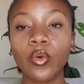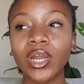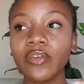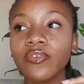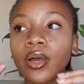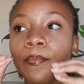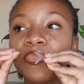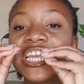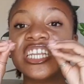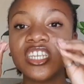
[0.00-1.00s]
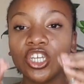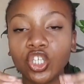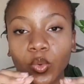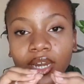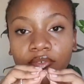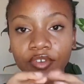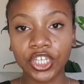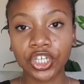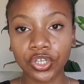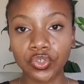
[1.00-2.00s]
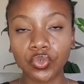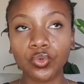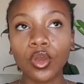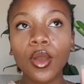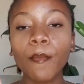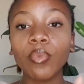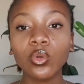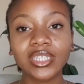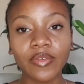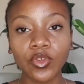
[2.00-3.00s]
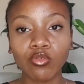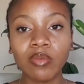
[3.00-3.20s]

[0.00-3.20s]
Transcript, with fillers: whatever niche you wanna venture into, post that video.